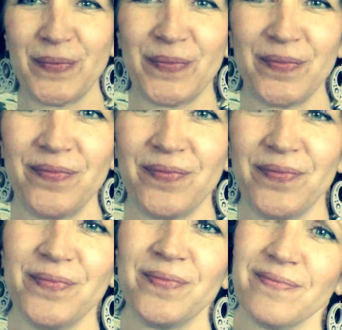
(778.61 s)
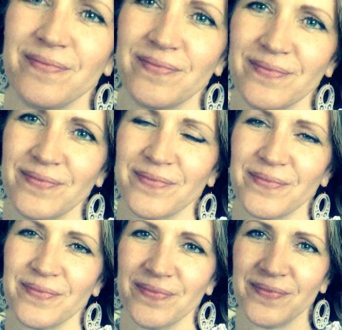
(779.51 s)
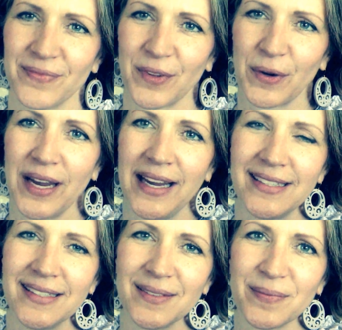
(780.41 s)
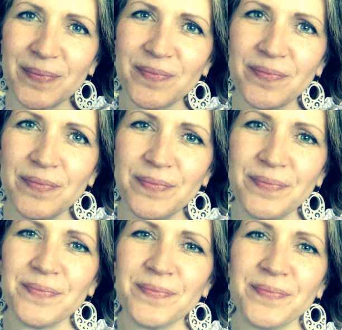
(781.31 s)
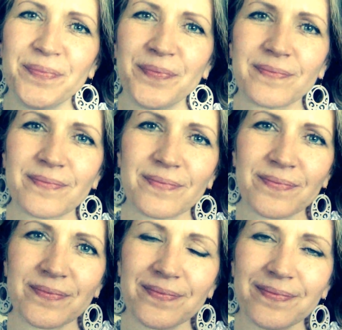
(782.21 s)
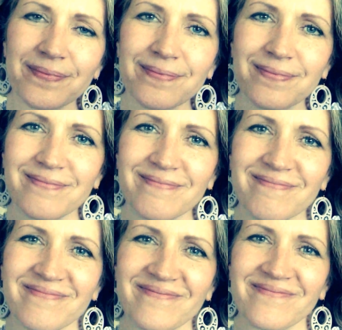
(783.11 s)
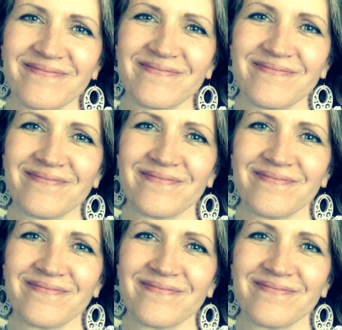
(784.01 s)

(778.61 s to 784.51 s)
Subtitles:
Nobody speaks.